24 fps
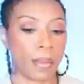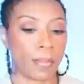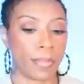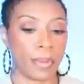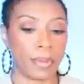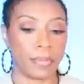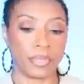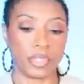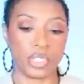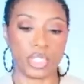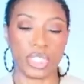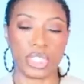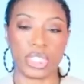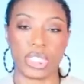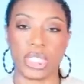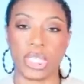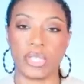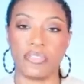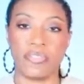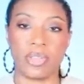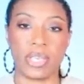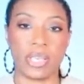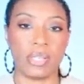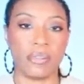Baby, she is
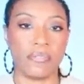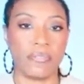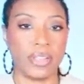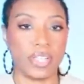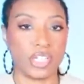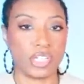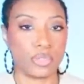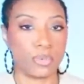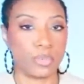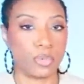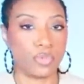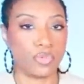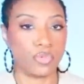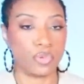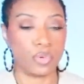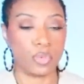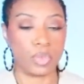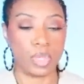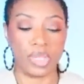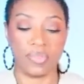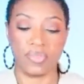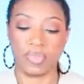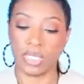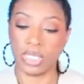giving elevation before
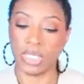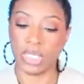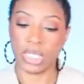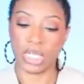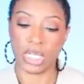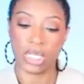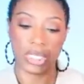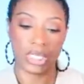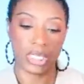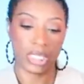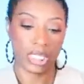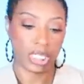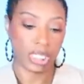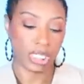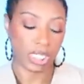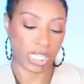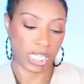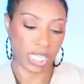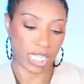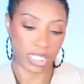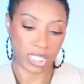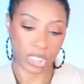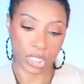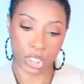we even look at her
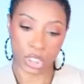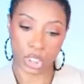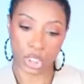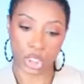sunglasses.